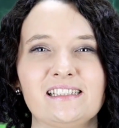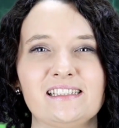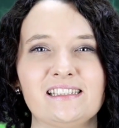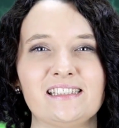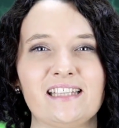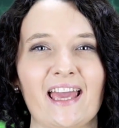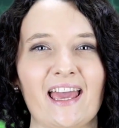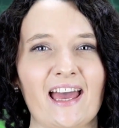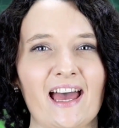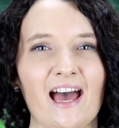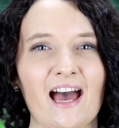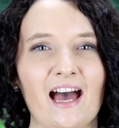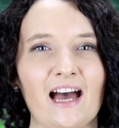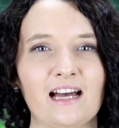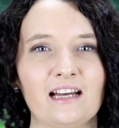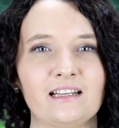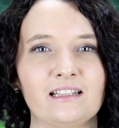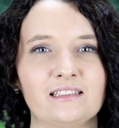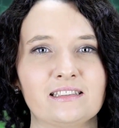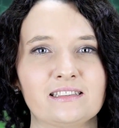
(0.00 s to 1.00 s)
Yeah.
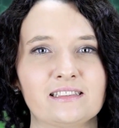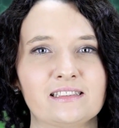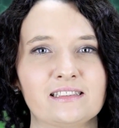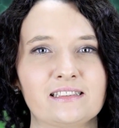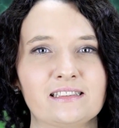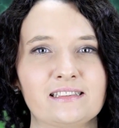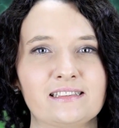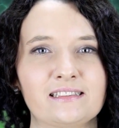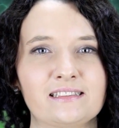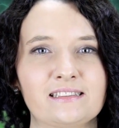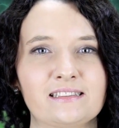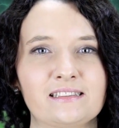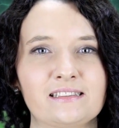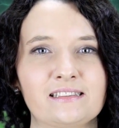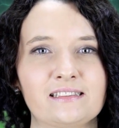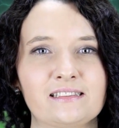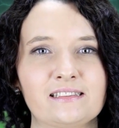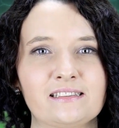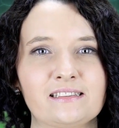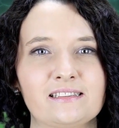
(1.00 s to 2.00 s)

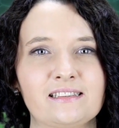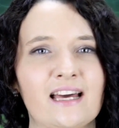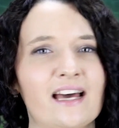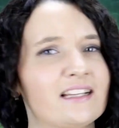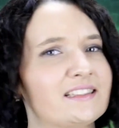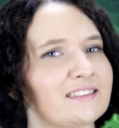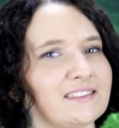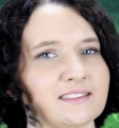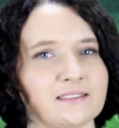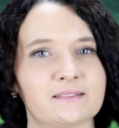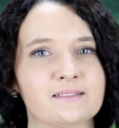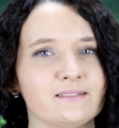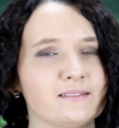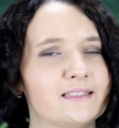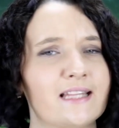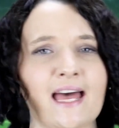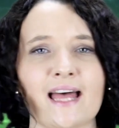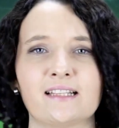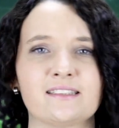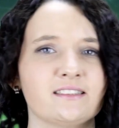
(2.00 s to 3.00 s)
That's
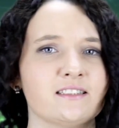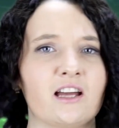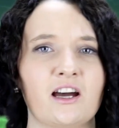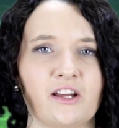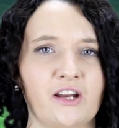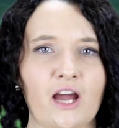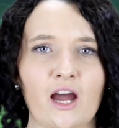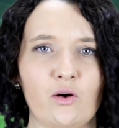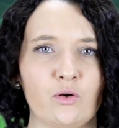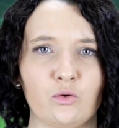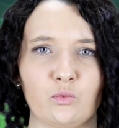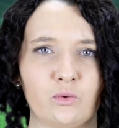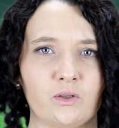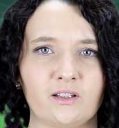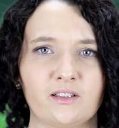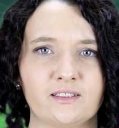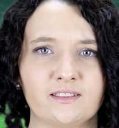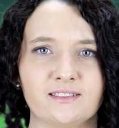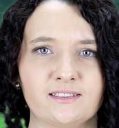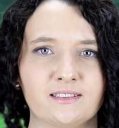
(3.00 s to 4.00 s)
that's not how it
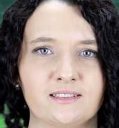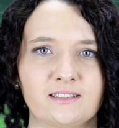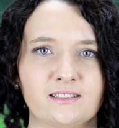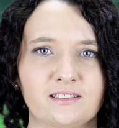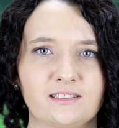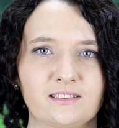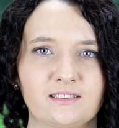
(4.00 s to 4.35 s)
works.